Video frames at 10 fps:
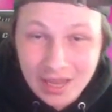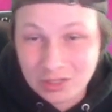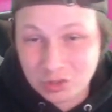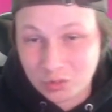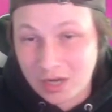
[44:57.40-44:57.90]

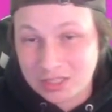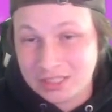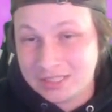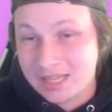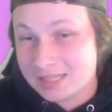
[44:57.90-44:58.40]
and
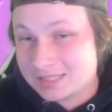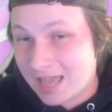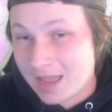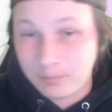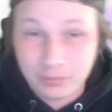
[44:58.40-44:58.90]
Jirachi takes
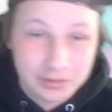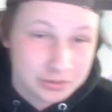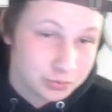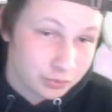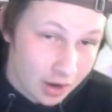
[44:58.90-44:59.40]
that
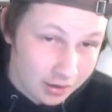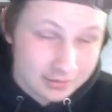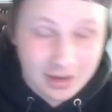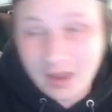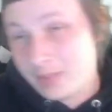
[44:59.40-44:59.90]
plus Rocks
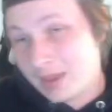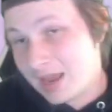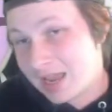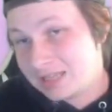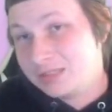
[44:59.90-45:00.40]
and then
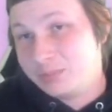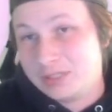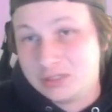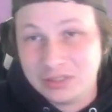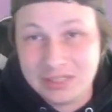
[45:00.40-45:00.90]
has to
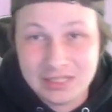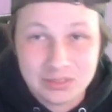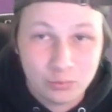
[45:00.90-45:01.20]
potentially take some